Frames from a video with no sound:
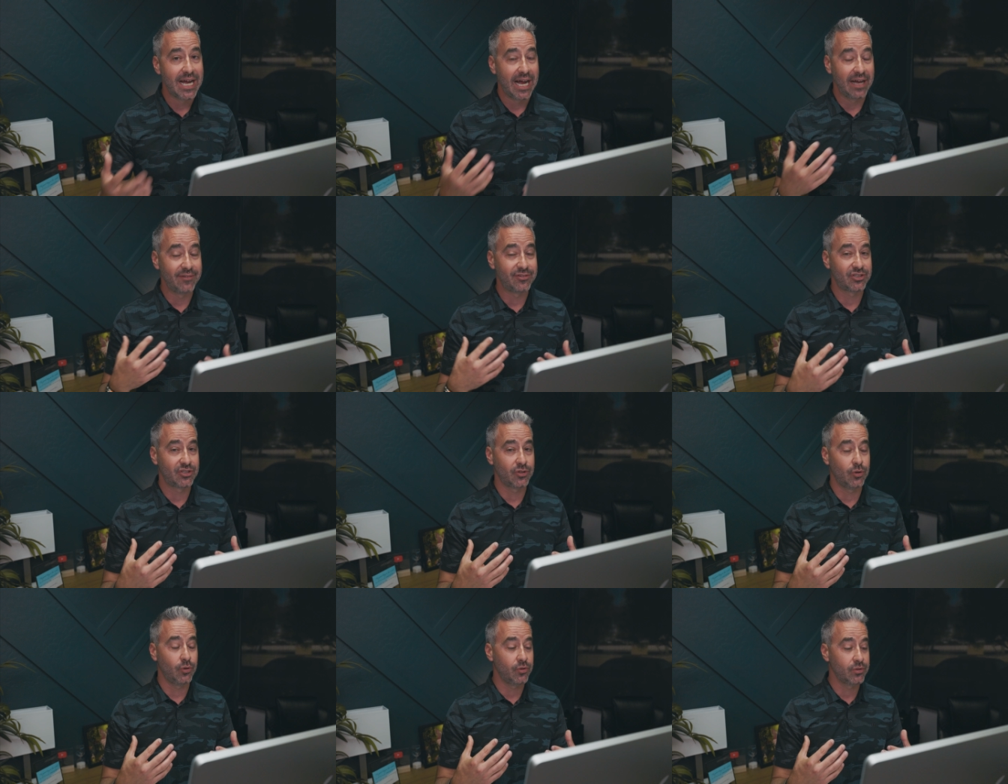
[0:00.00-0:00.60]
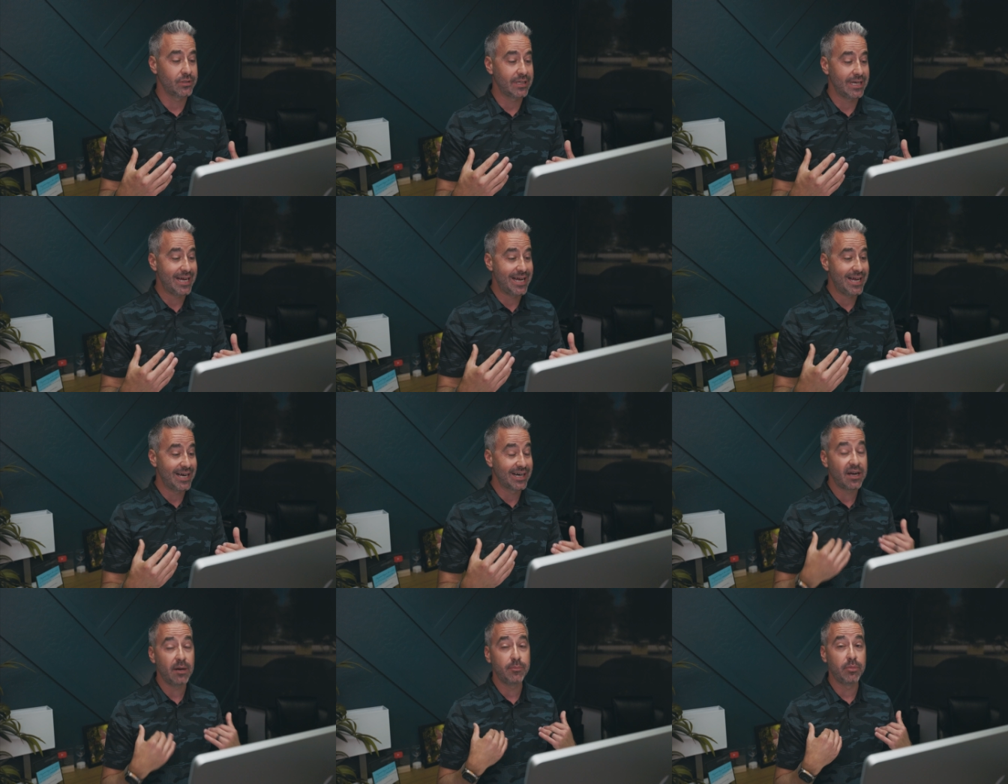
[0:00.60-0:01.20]
I've sold
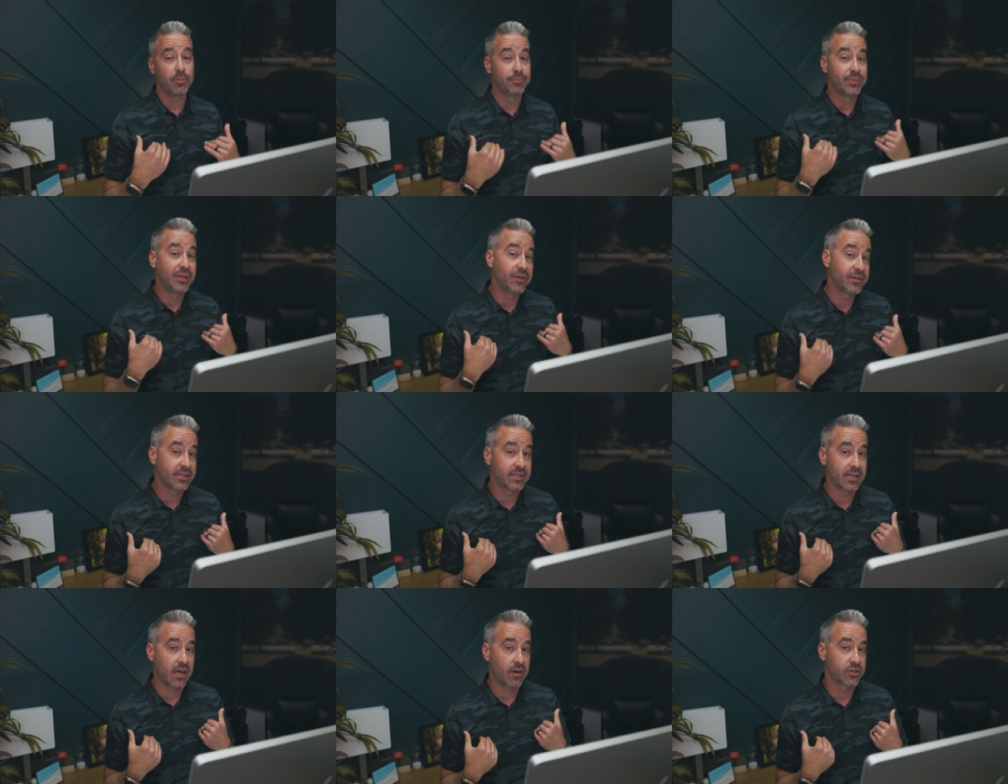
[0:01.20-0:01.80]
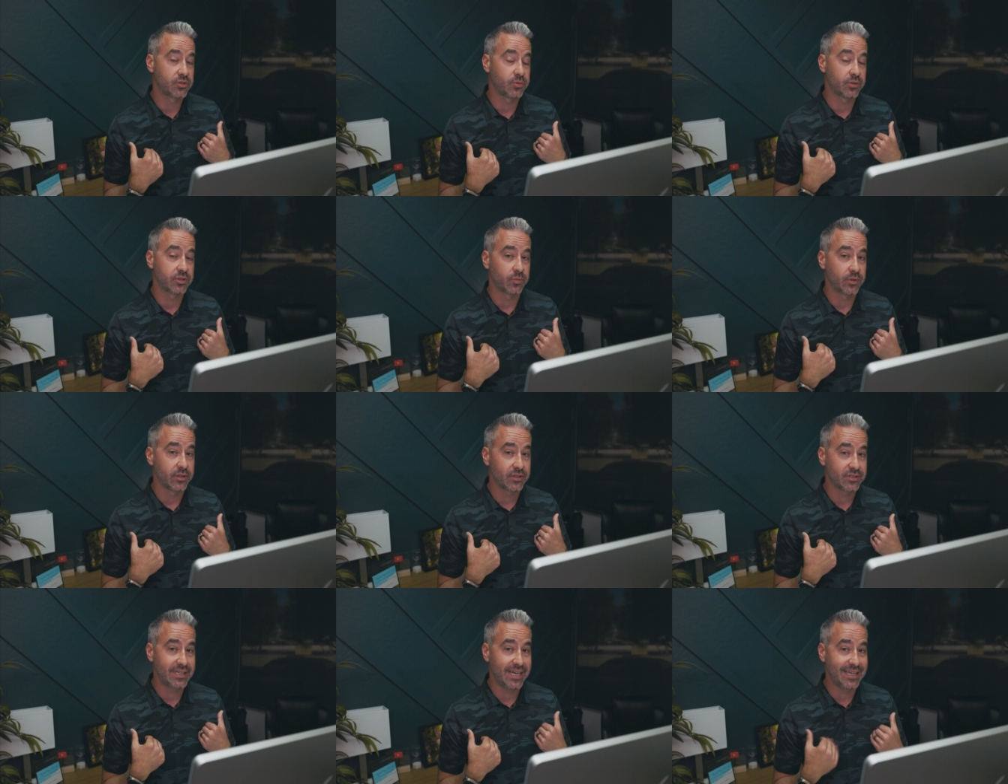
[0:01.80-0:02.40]
uh, a couple billion dollars worth of
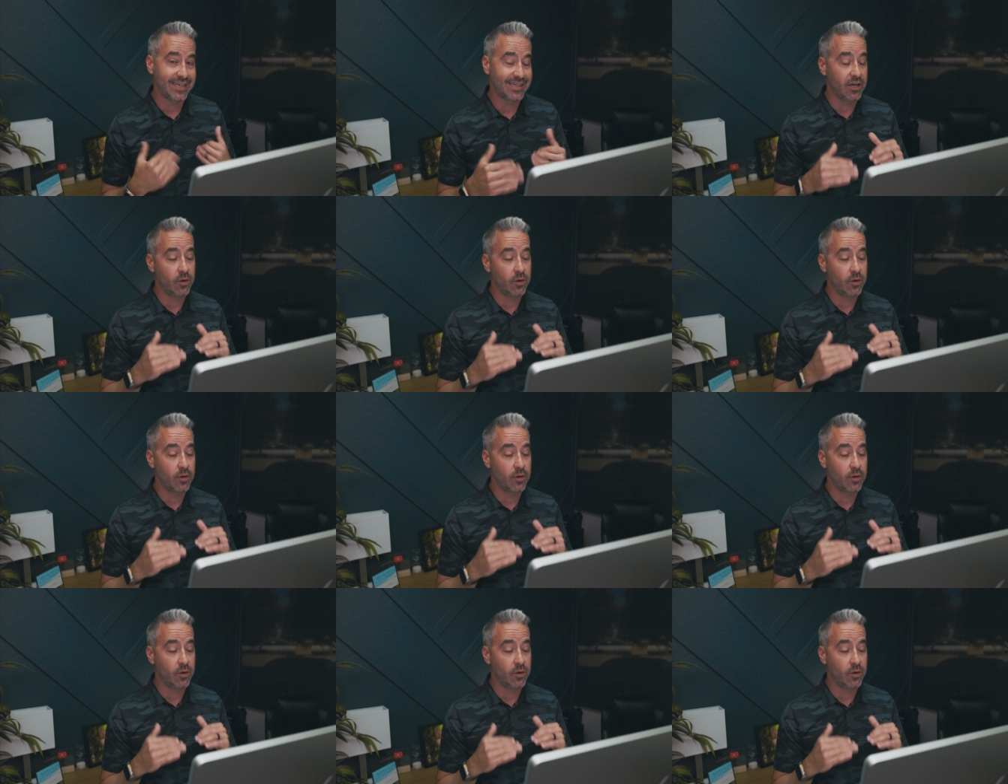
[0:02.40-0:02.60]
real estate.